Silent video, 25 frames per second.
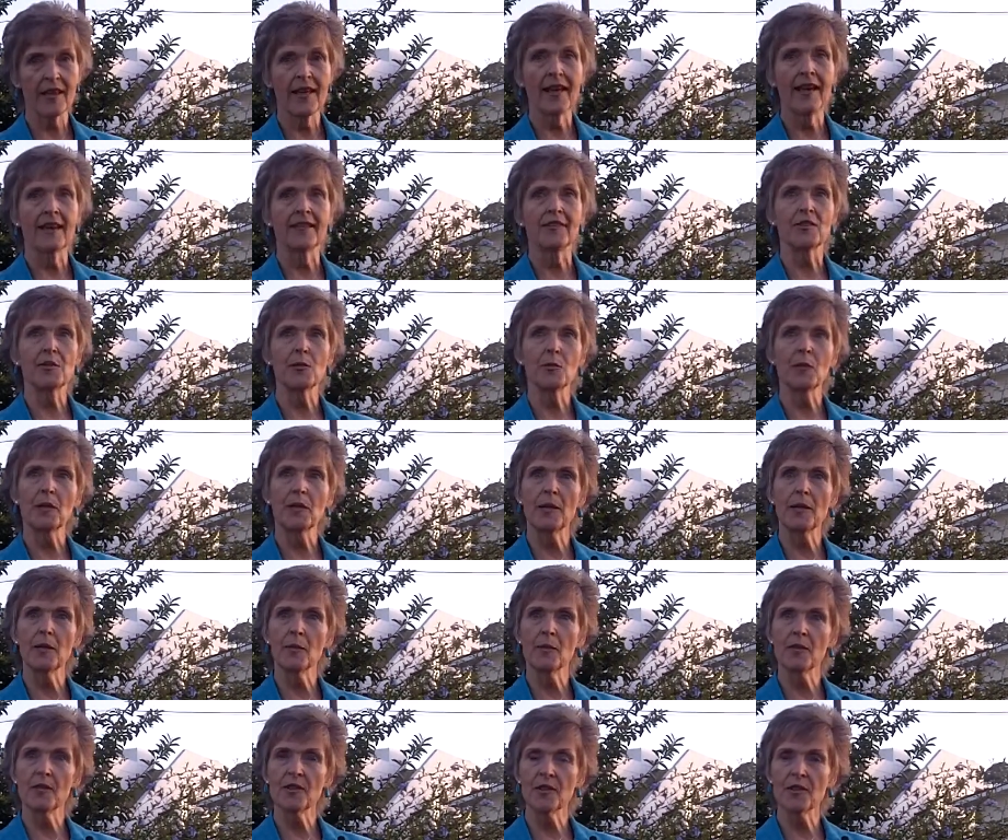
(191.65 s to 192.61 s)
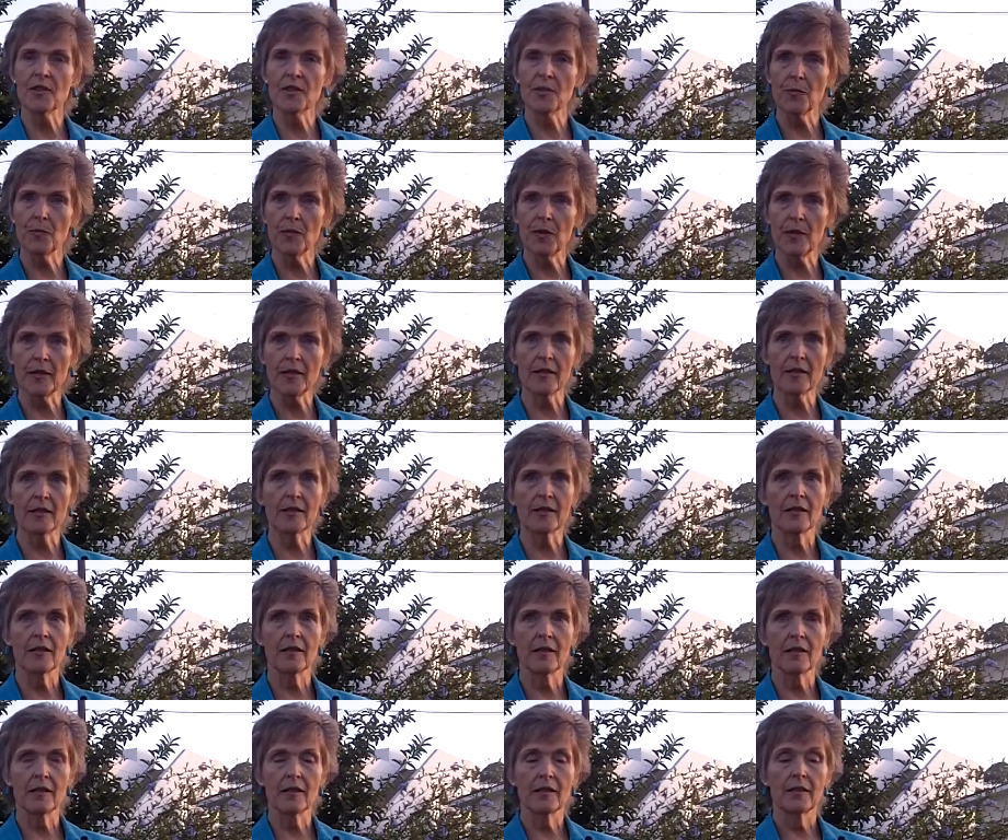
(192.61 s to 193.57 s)
and to be able to speak
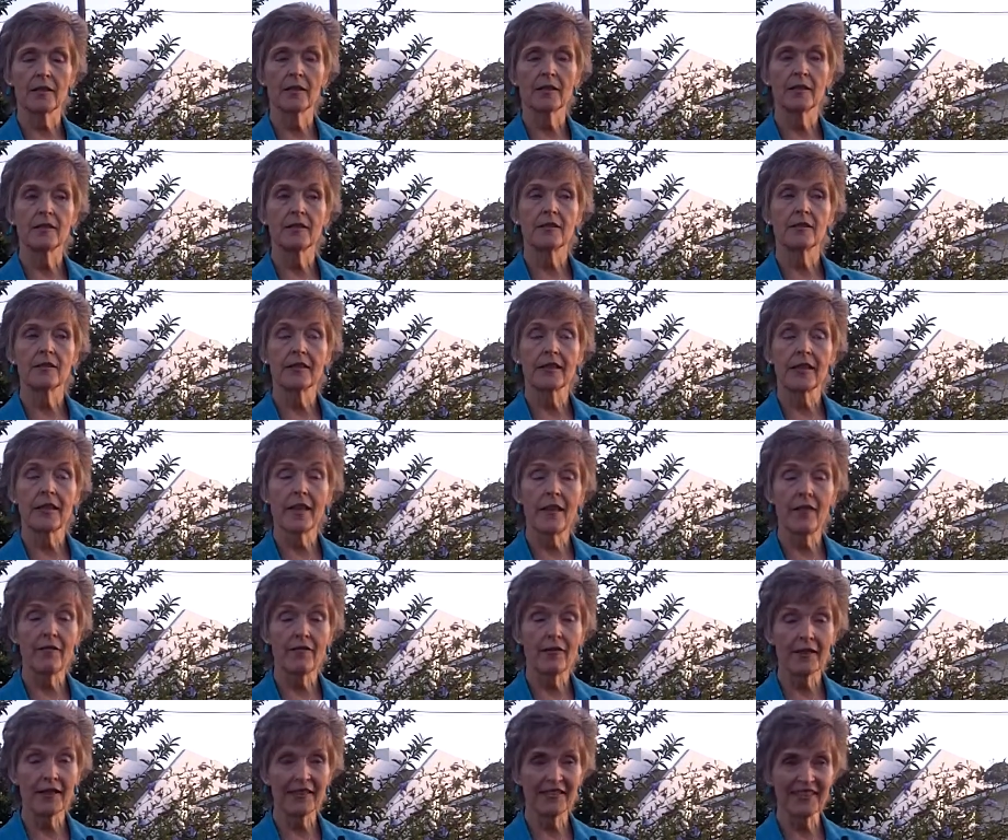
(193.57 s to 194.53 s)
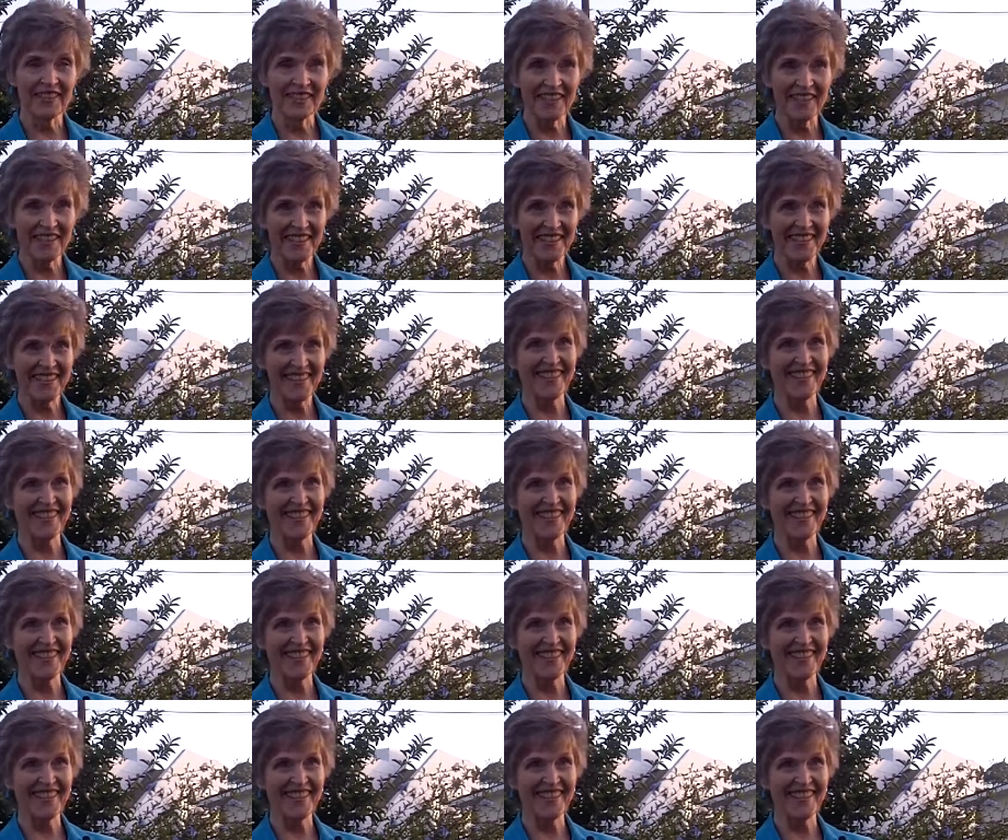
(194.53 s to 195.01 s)
lovingly